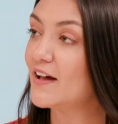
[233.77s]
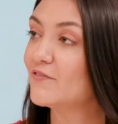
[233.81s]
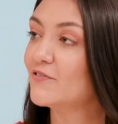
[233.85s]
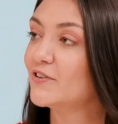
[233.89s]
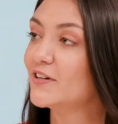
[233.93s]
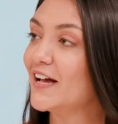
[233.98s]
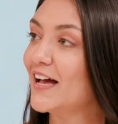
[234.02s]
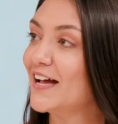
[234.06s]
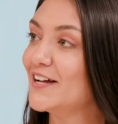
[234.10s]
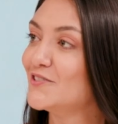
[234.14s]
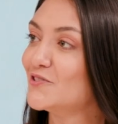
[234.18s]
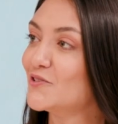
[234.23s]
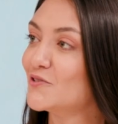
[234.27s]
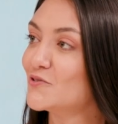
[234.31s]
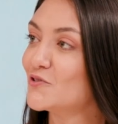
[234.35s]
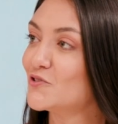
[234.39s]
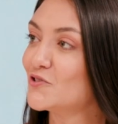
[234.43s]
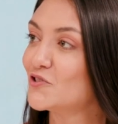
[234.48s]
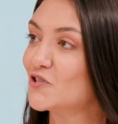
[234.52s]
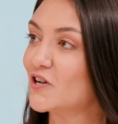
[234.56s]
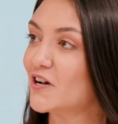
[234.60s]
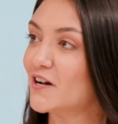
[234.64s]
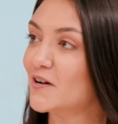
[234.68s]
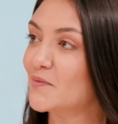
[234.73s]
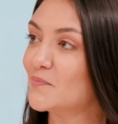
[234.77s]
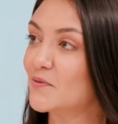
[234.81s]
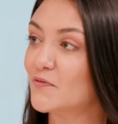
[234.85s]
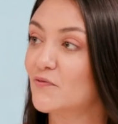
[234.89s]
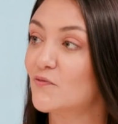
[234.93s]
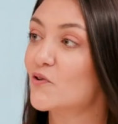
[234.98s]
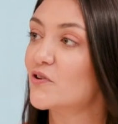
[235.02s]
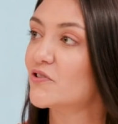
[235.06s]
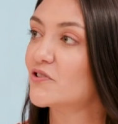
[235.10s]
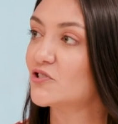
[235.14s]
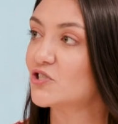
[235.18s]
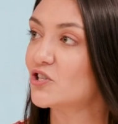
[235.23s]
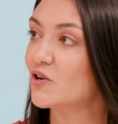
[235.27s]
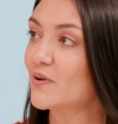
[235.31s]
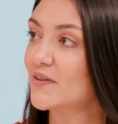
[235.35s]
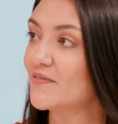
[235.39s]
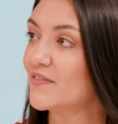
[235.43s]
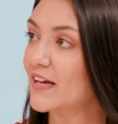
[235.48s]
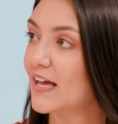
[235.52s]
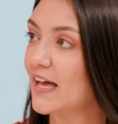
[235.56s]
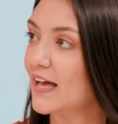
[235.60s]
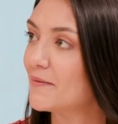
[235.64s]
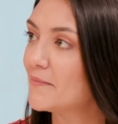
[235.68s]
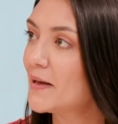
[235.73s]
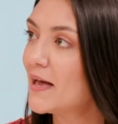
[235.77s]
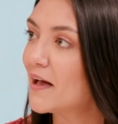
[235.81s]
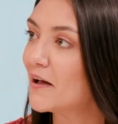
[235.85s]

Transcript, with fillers: every itunes chart before the show yeah. even came